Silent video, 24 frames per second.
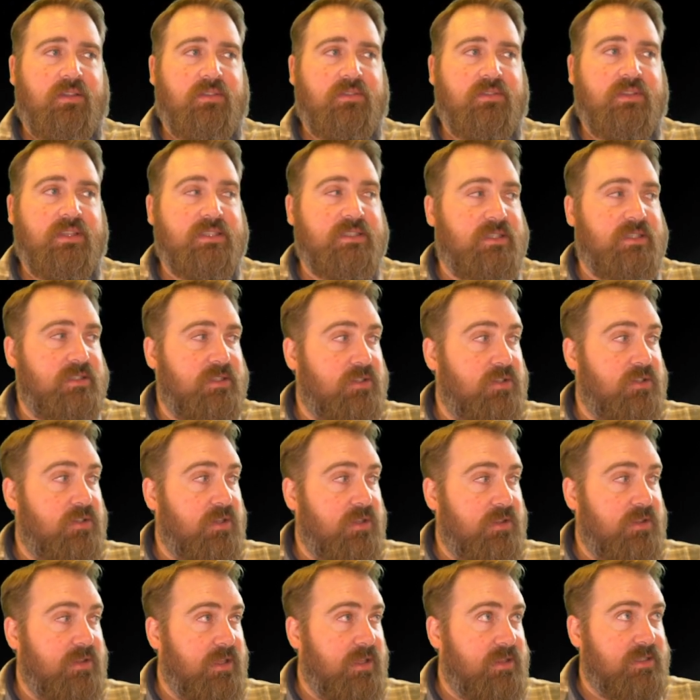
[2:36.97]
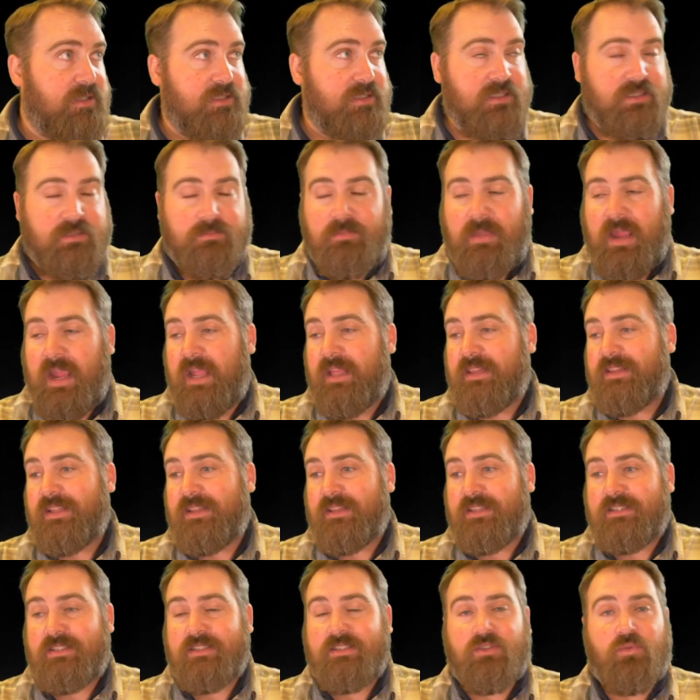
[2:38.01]
this is a good thing, this is a bad thing,
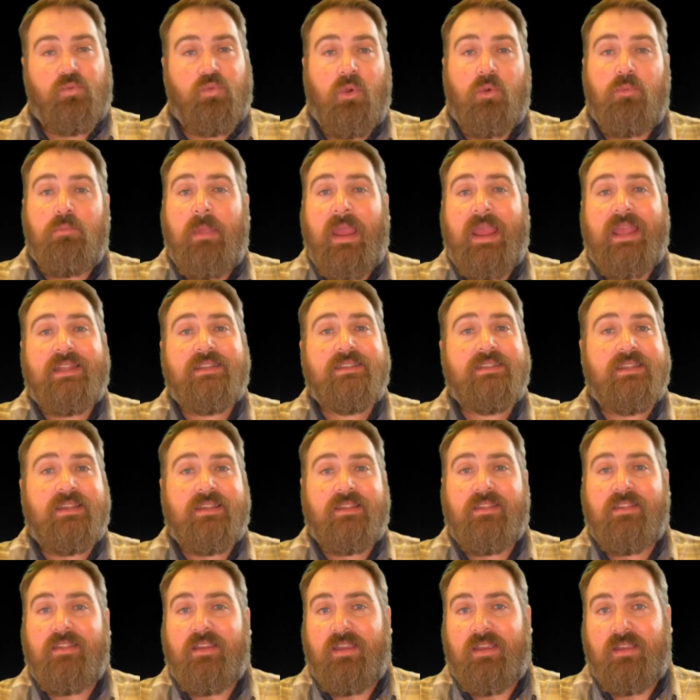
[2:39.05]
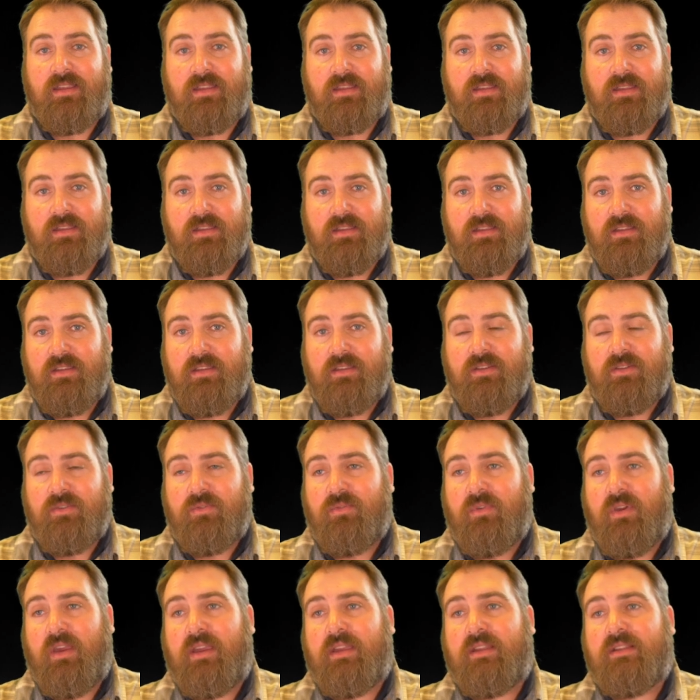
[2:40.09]
this is a romantic thing,
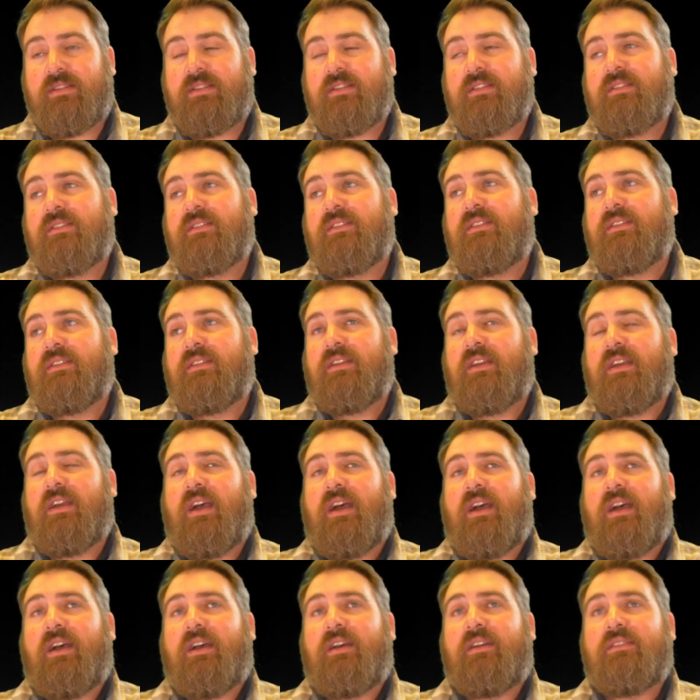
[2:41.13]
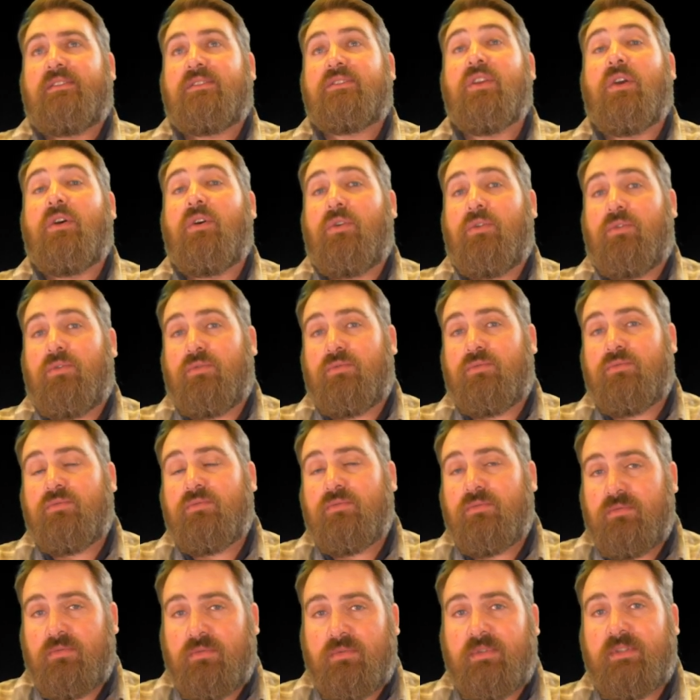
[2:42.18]
right? So
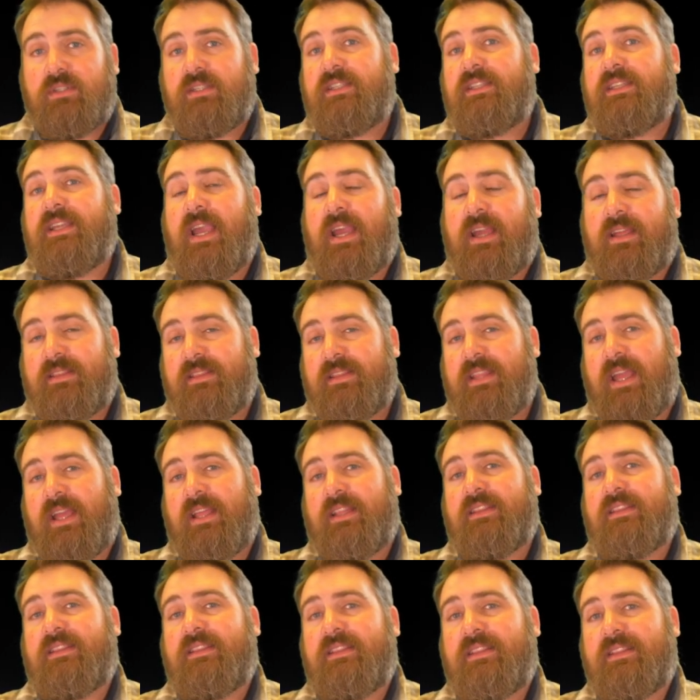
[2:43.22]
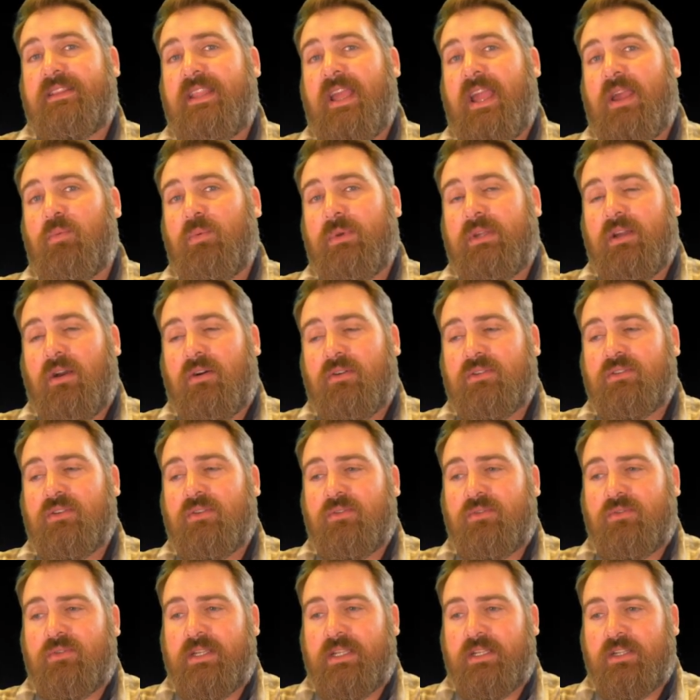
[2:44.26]
yeah, that we
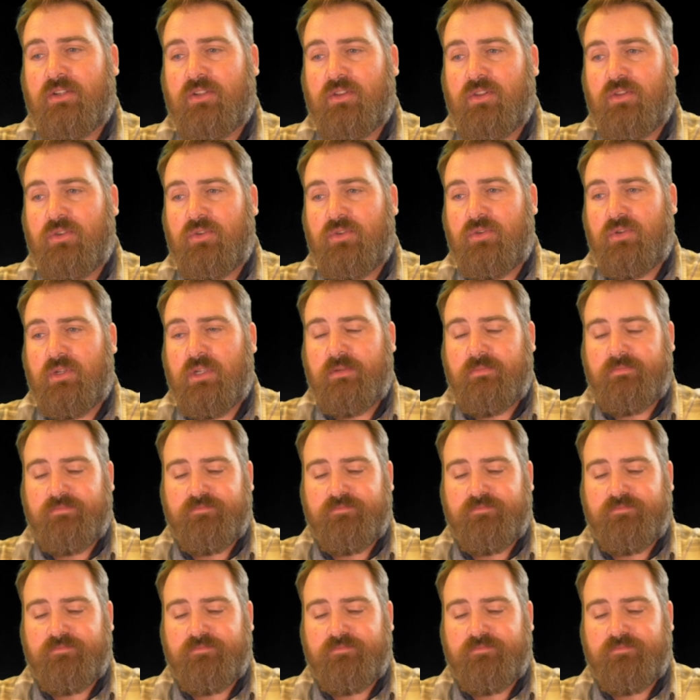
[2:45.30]
also include.